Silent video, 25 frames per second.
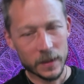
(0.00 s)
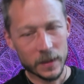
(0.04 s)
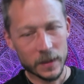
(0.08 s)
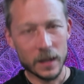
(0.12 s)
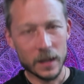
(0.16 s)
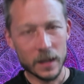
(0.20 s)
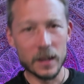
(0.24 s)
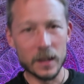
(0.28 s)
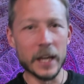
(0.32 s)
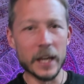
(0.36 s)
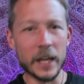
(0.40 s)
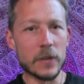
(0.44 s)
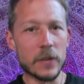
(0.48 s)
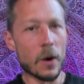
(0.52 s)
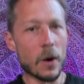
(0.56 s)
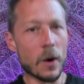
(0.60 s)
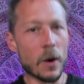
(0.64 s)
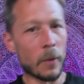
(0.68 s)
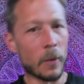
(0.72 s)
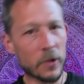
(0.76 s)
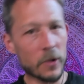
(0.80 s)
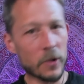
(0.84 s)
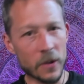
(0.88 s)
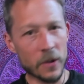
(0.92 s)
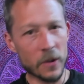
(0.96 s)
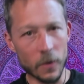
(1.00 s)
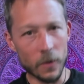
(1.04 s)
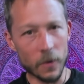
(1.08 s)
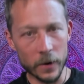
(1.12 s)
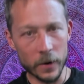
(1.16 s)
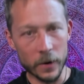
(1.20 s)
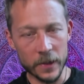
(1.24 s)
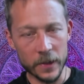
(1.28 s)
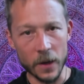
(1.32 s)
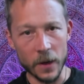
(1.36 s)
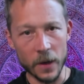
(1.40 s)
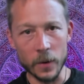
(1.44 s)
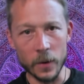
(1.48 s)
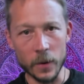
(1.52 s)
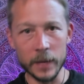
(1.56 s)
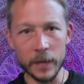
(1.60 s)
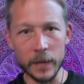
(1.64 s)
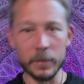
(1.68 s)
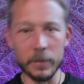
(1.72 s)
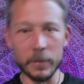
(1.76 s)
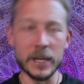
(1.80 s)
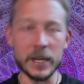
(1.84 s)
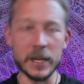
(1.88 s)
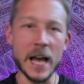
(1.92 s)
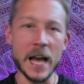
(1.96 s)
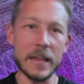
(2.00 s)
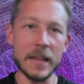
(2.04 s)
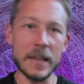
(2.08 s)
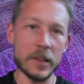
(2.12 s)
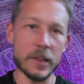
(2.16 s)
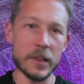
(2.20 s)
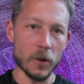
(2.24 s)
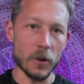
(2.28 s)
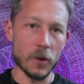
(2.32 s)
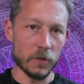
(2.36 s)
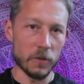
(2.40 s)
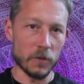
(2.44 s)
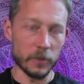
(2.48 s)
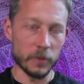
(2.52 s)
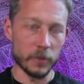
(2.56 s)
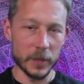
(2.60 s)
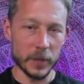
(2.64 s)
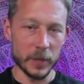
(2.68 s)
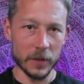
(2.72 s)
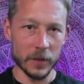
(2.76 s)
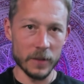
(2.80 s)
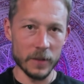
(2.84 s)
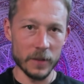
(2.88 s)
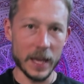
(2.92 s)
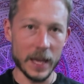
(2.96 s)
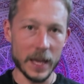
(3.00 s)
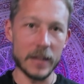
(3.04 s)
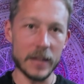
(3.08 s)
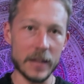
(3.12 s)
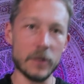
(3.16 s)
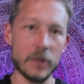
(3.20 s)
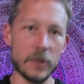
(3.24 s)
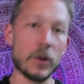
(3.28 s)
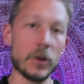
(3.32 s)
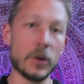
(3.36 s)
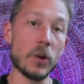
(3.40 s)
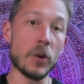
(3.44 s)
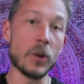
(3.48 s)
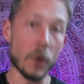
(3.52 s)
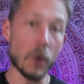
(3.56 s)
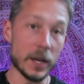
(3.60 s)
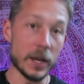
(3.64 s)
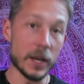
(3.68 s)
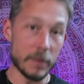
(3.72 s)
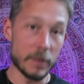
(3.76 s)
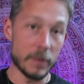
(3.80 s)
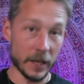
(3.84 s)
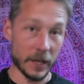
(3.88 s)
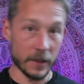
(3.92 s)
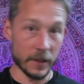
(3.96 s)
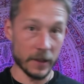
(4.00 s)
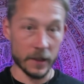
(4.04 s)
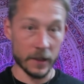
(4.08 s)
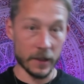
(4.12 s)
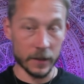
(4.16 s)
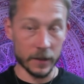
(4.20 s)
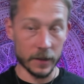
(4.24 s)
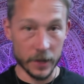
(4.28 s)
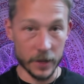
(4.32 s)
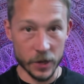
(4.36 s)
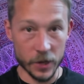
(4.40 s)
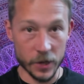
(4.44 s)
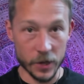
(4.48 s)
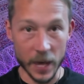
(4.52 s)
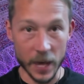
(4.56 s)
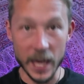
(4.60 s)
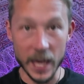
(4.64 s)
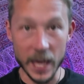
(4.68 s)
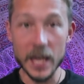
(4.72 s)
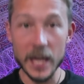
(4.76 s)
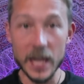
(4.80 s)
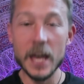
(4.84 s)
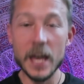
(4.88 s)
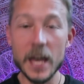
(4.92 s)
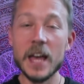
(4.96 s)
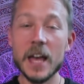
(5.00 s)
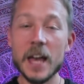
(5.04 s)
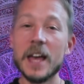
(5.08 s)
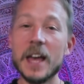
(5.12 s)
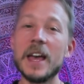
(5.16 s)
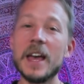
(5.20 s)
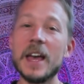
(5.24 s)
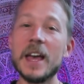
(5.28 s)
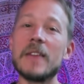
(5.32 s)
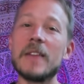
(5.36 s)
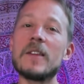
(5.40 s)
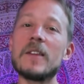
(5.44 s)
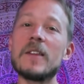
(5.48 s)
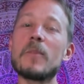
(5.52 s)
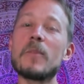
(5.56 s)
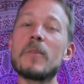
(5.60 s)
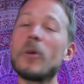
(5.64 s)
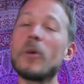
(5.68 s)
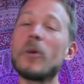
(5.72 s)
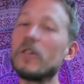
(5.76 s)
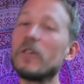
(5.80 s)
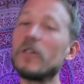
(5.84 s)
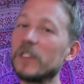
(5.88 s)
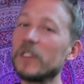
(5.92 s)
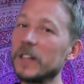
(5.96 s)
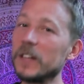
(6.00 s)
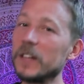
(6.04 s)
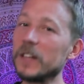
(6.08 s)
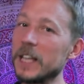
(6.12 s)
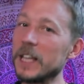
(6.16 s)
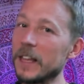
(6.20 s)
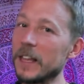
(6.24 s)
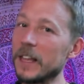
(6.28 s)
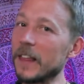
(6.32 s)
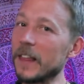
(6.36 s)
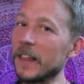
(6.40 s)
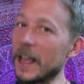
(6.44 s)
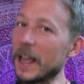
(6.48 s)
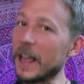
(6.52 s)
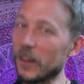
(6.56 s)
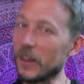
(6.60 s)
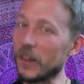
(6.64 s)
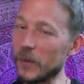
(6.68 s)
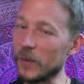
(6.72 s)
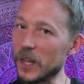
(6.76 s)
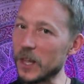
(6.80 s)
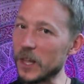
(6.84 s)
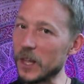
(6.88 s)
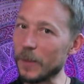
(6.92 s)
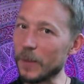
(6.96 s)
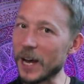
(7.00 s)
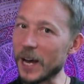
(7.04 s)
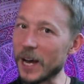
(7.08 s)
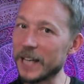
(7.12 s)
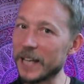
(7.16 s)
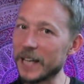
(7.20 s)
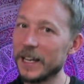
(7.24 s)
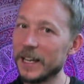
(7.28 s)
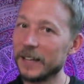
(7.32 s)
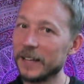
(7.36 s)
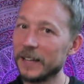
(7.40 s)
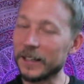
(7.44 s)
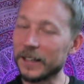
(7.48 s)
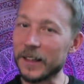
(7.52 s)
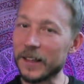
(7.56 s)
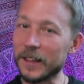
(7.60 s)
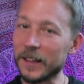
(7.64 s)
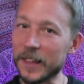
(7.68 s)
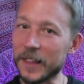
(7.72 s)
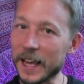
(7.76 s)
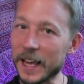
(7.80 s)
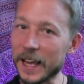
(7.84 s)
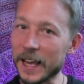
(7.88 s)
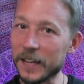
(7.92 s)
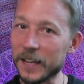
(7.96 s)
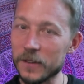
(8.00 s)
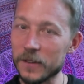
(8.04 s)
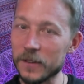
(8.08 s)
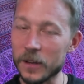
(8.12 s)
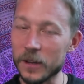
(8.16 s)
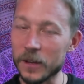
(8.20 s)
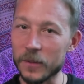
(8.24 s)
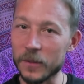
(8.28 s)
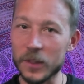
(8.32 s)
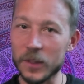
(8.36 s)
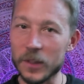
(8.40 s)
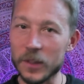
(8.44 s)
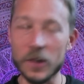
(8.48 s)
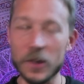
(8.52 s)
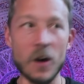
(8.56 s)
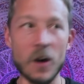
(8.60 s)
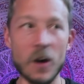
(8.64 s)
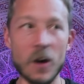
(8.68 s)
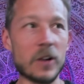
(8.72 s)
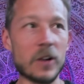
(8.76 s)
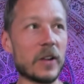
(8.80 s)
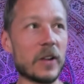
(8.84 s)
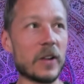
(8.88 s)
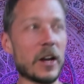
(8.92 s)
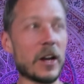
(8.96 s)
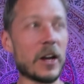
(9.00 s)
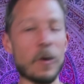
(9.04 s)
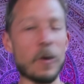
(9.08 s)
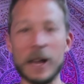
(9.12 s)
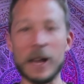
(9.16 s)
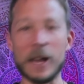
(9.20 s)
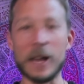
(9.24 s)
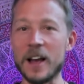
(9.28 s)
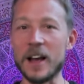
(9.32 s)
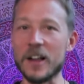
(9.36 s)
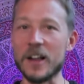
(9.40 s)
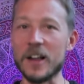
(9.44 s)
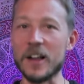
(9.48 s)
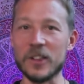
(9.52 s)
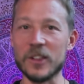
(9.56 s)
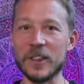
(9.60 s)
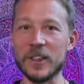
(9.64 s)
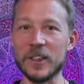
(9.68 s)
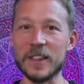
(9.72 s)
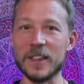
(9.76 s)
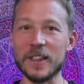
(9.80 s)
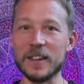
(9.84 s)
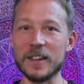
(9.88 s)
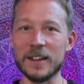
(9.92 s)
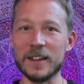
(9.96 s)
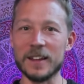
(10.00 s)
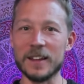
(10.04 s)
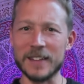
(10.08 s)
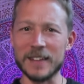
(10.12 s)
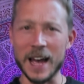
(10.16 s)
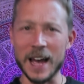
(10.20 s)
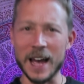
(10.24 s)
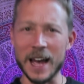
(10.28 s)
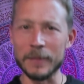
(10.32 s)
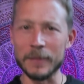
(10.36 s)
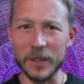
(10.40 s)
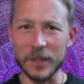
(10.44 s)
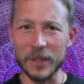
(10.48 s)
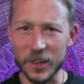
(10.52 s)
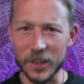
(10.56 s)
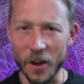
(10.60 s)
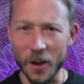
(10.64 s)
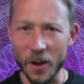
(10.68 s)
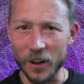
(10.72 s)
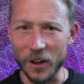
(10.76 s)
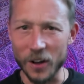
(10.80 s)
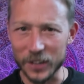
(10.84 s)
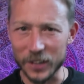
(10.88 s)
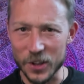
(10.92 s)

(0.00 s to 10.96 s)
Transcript: Like you almost know where it's going, but not so familiar that you're annoyed because it's cliche. This perfectly hits that sweet spot that the second you hear this song, you're like, oh my gosh, this is a timeless song.